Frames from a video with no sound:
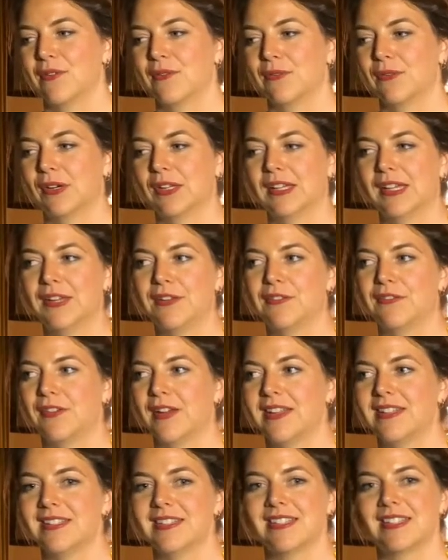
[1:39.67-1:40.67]
really
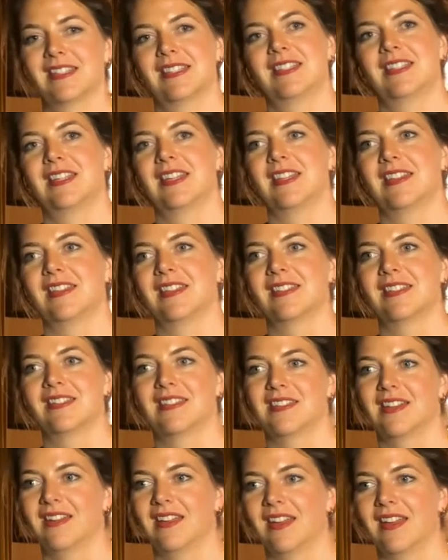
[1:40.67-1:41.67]
fun to see this
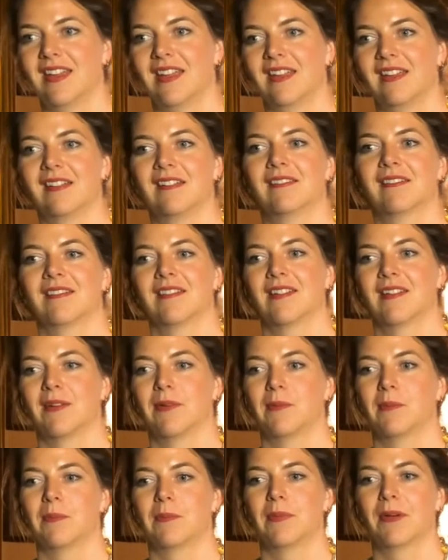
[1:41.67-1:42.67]
city
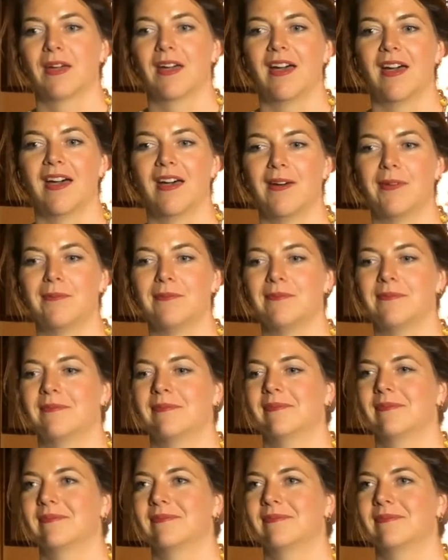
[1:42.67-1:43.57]
become